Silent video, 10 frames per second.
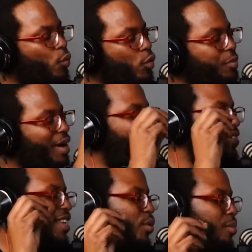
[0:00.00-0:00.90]
you might have
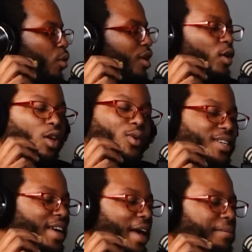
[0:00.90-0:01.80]
to eat one more. Don't close
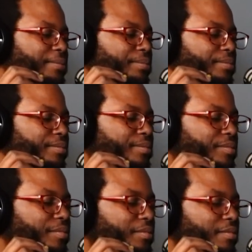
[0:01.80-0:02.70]
it yet. Oh?